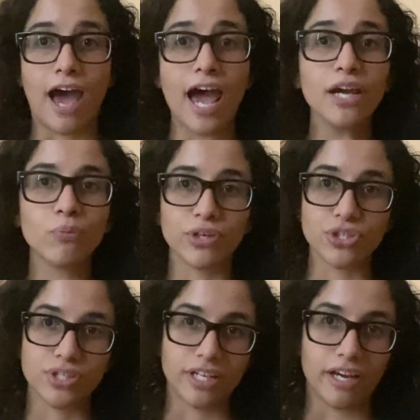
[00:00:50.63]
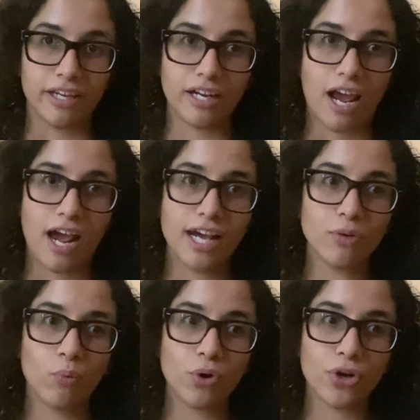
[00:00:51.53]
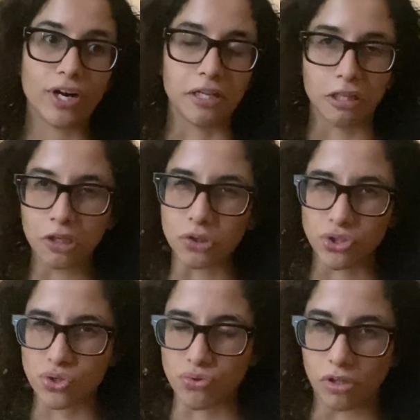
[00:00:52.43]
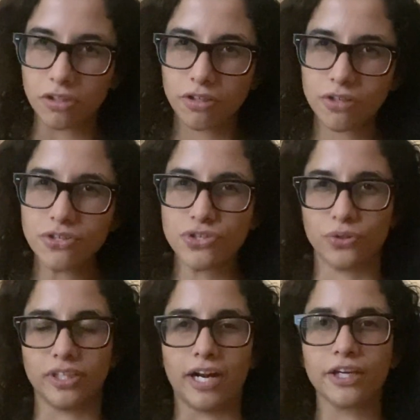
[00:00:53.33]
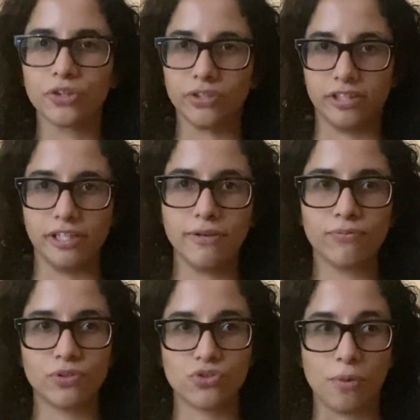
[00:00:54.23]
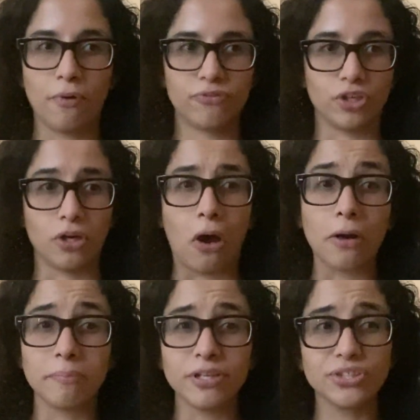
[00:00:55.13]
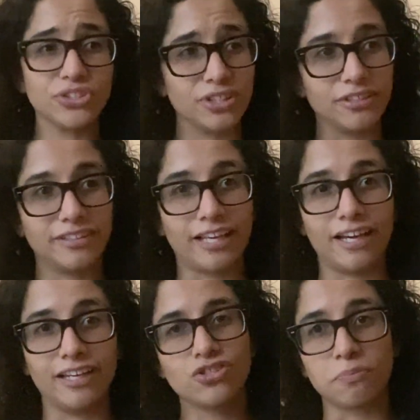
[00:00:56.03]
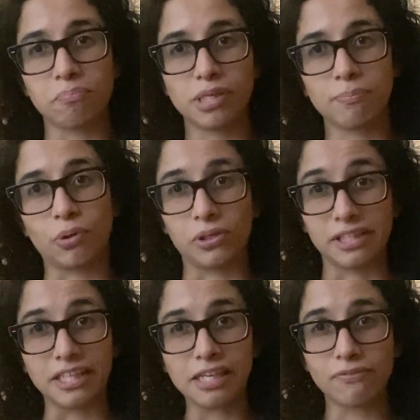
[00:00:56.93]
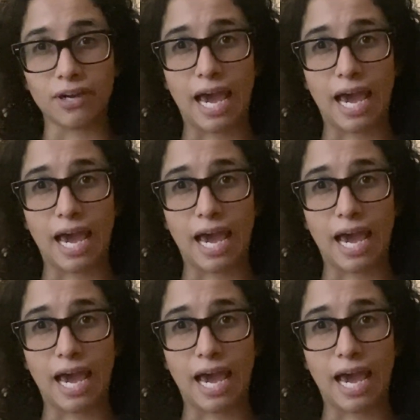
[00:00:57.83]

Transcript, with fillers: I wish that I were a little stronger so that I could lift some of the garbage that some people leave